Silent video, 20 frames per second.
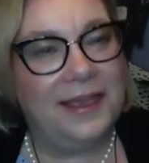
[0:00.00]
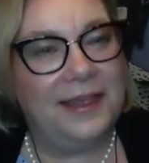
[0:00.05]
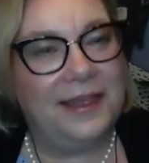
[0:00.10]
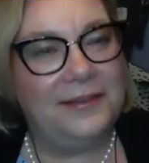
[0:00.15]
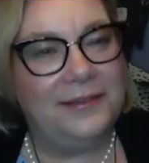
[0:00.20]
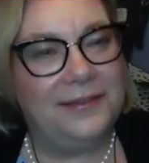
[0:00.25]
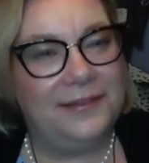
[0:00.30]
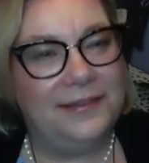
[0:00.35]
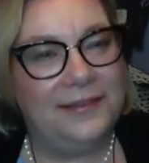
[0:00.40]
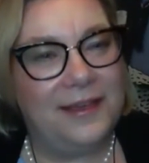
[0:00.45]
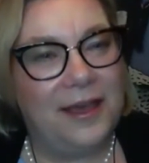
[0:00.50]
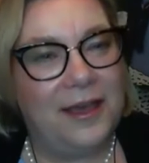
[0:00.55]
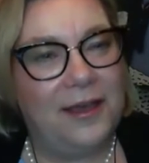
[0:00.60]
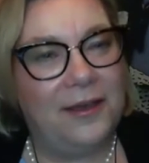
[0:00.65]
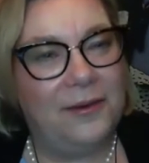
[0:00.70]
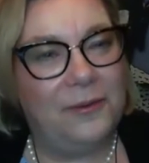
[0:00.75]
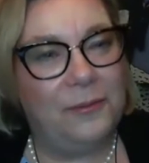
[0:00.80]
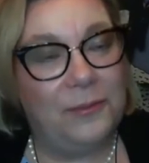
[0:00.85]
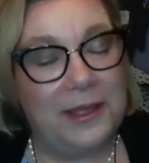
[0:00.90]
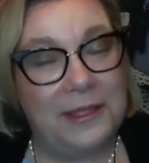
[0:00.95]

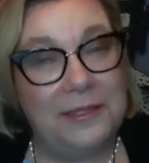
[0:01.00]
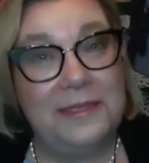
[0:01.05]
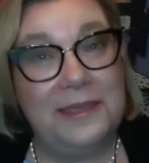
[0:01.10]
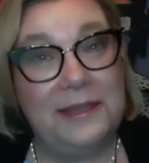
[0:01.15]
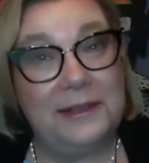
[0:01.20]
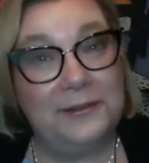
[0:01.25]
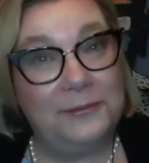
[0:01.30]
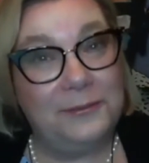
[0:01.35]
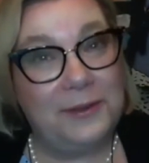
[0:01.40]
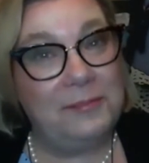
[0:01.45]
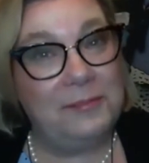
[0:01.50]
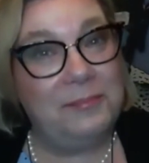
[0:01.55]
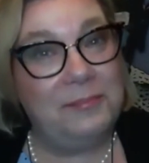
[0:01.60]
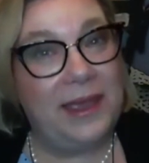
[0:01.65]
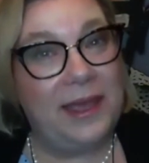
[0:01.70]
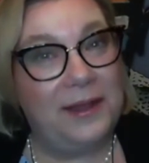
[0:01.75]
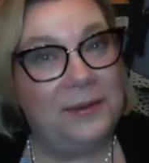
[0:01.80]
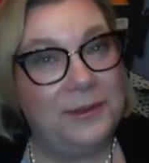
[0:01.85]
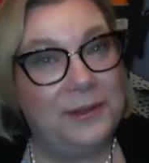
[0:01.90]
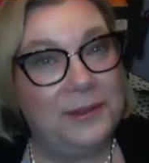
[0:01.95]
And when things
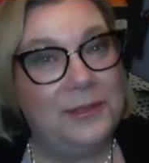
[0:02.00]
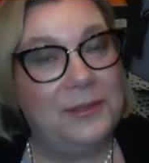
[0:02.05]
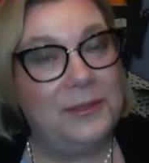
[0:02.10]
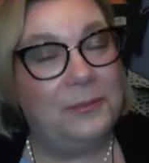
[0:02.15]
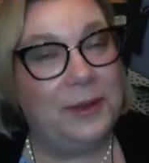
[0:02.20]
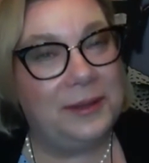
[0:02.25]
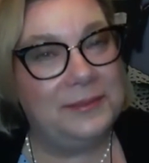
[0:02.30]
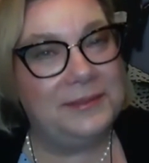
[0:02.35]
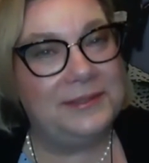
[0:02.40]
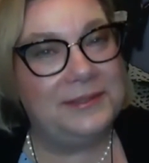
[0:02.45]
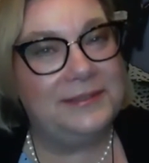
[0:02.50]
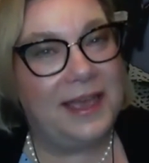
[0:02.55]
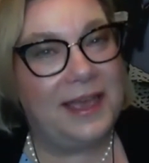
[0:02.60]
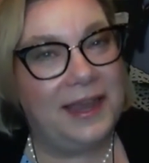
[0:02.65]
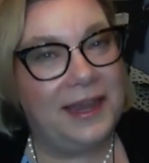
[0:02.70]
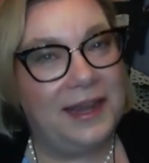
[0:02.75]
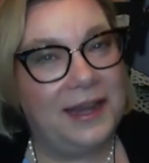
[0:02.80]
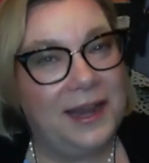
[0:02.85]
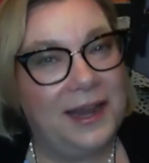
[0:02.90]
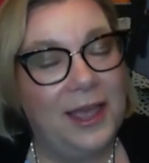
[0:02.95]
went bad with the
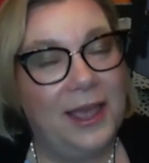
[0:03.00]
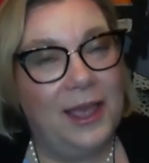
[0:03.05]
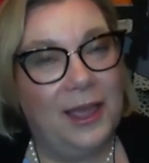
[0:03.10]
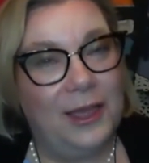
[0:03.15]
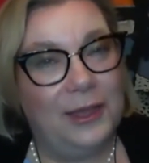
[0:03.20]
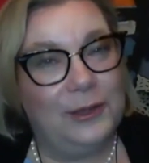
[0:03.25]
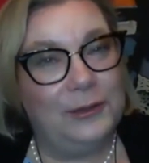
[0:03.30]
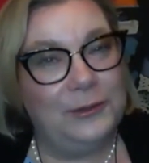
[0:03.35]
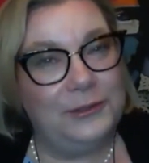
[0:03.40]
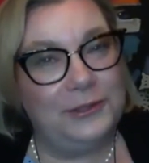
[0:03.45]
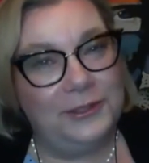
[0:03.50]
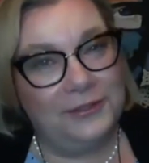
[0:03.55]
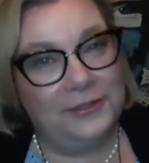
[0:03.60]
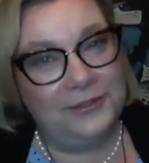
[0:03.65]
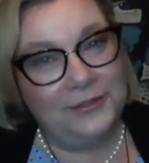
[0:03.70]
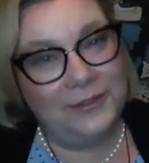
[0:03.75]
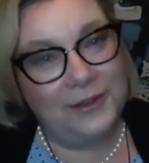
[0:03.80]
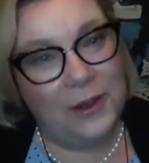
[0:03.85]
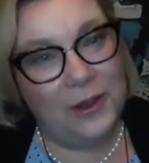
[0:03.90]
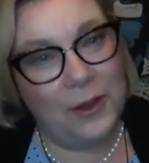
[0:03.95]
website, you
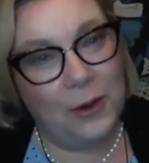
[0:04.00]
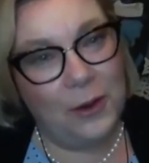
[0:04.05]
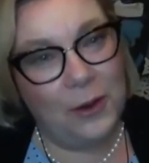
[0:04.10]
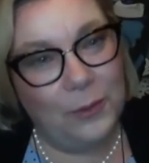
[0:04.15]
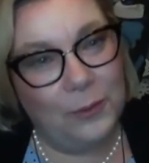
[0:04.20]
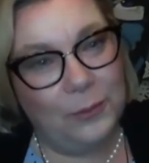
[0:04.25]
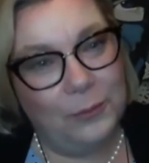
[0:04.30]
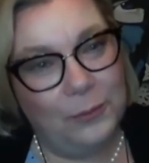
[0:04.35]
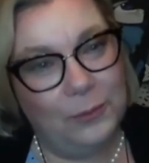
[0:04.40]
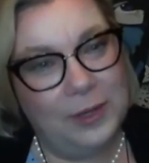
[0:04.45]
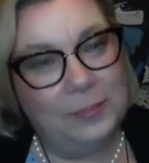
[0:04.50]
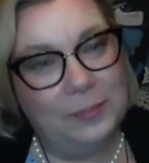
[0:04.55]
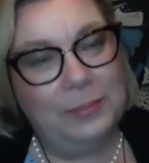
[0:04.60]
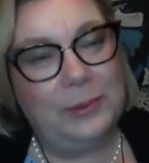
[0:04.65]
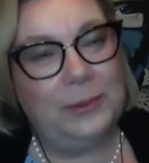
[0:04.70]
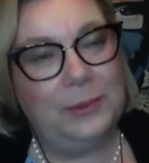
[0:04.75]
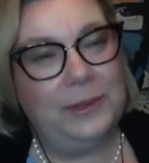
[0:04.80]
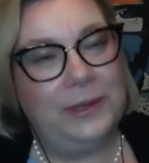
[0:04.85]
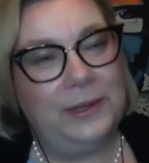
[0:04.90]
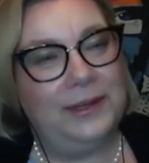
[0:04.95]
just
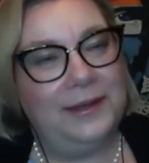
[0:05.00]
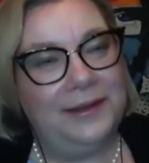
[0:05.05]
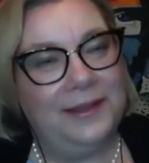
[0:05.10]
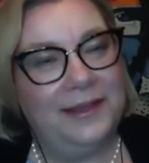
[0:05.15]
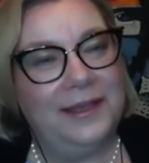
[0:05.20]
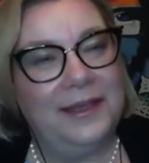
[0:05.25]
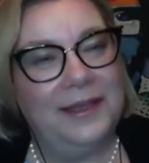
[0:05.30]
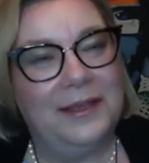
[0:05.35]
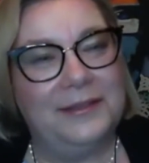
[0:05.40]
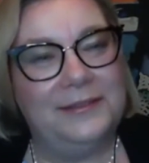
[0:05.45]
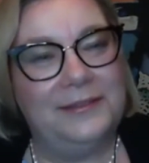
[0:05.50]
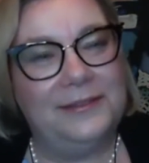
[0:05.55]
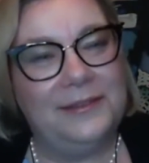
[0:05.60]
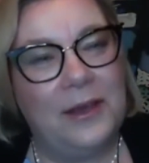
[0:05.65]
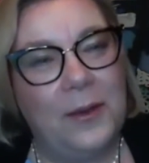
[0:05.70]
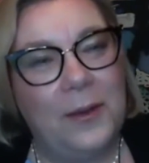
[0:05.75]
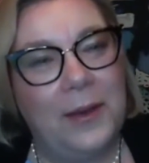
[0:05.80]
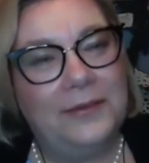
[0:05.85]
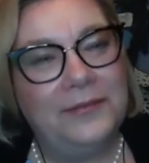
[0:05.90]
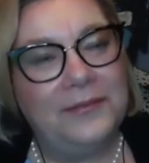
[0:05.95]
rebooted.
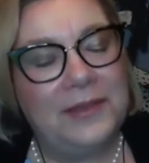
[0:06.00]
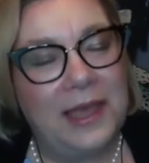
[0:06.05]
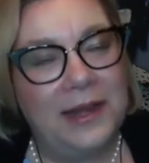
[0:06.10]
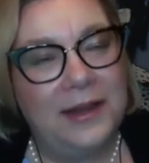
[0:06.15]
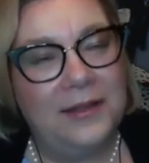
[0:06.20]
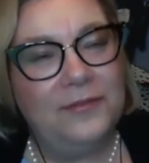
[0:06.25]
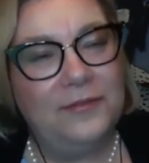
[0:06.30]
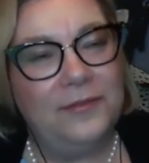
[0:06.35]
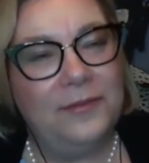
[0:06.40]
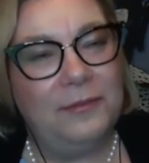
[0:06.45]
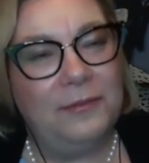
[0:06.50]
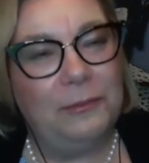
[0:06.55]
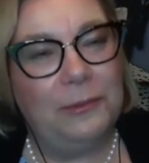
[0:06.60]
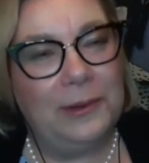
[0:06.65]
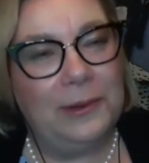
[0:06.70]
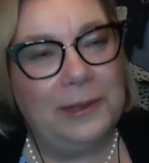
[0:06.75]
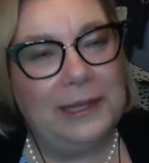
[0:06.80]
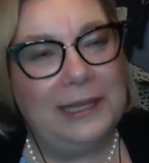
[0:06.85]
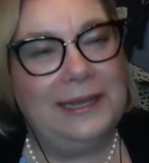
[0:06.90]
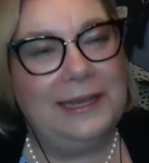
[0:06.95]
So I've kind of
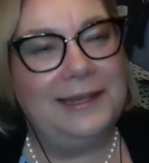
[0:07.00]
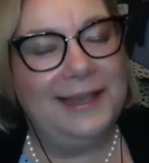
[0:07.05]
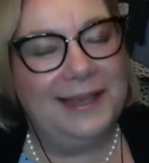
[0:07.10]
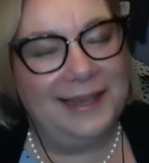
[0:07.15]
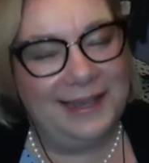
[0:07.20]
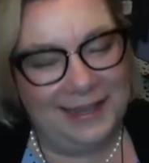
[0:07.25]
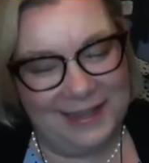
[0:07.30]
really